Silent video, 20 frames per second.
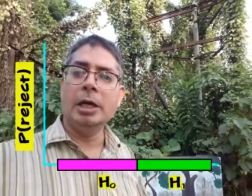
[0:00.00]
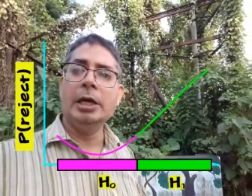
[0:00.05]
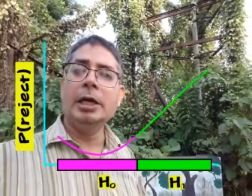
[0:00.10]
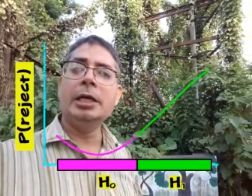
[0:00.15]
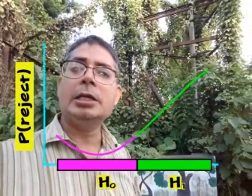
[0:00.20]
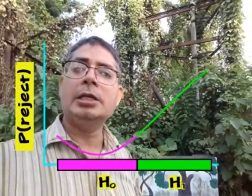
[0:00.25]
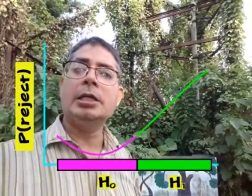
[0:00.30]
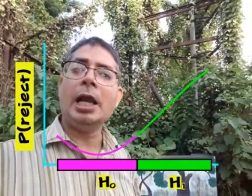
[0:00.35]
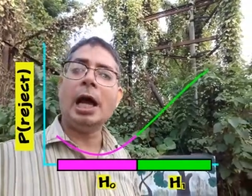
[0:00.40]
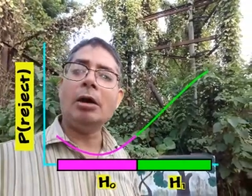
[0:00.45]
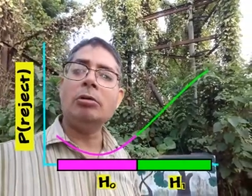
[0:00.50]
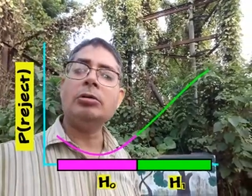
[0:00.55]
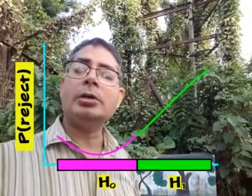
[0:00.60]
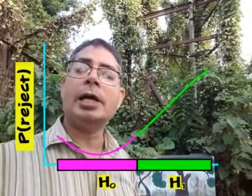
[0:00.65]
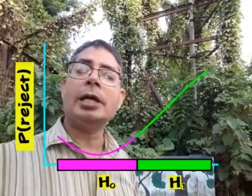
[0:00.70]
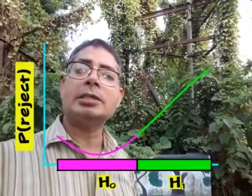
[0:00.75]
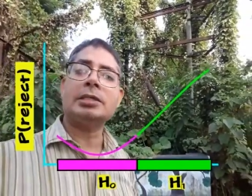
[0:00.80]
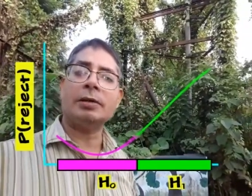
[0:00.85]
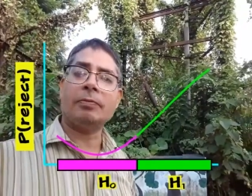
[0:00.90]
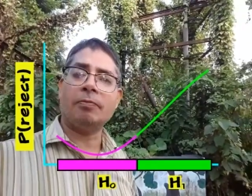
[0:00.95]
It now
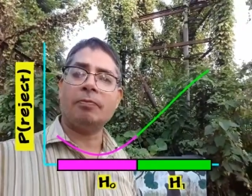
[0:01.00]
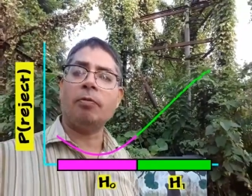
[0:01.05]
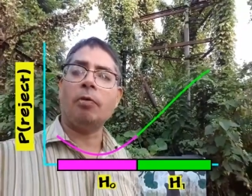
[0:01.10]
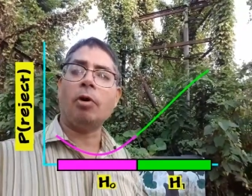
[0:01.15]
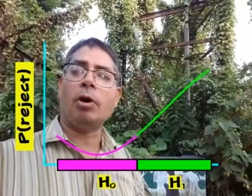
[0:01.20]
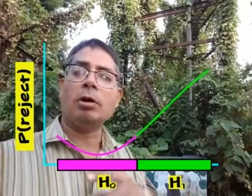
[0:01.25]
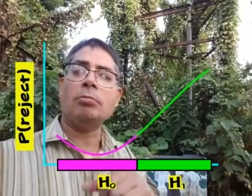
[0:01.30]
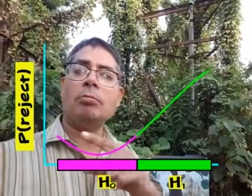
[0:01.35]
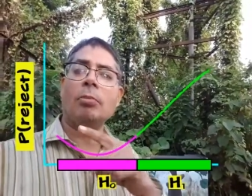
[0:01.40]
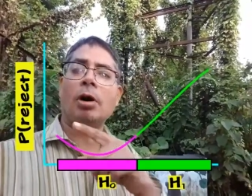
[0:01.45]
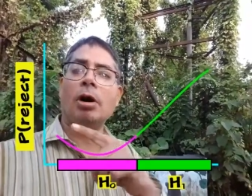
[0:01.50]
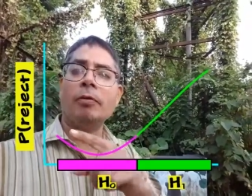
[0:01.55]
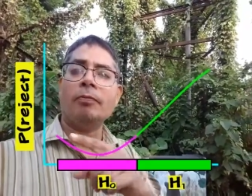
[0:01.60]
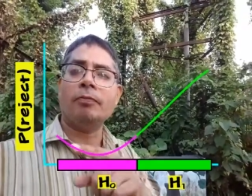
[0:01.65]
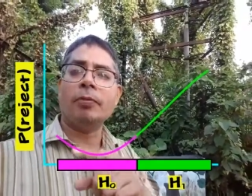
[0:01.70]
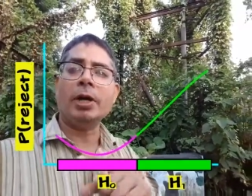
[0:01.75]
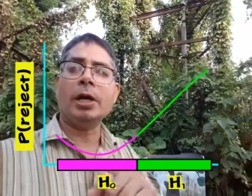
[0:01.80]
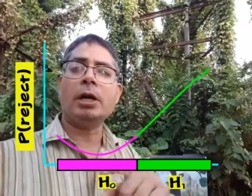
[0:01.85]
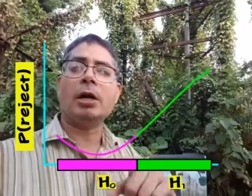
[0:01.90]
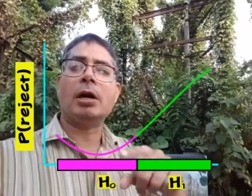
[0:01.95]
takes the form of
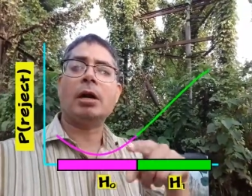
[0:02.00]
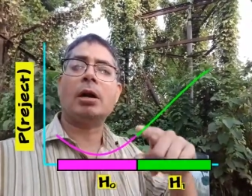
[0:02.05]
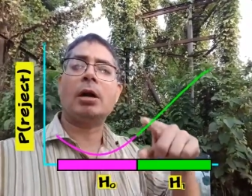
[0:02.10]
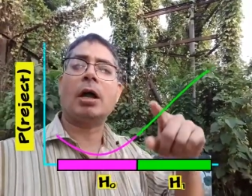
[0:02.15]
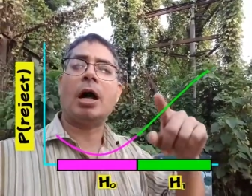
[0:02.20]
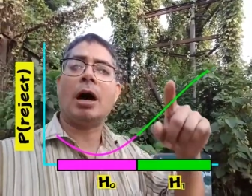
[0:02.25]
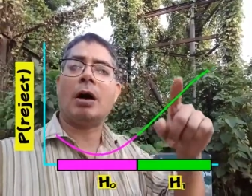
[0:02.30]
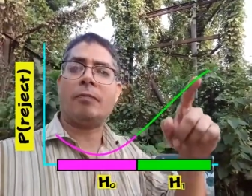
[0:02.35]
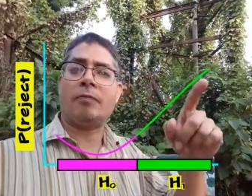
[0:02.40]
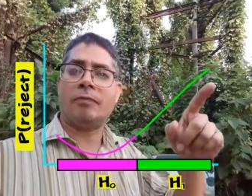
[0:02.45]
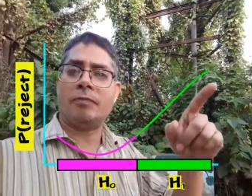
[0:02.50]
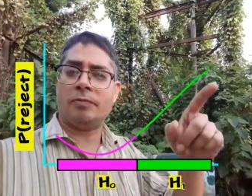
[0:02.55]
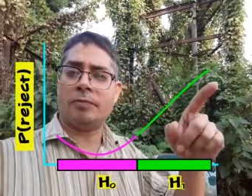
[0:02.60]
a graph.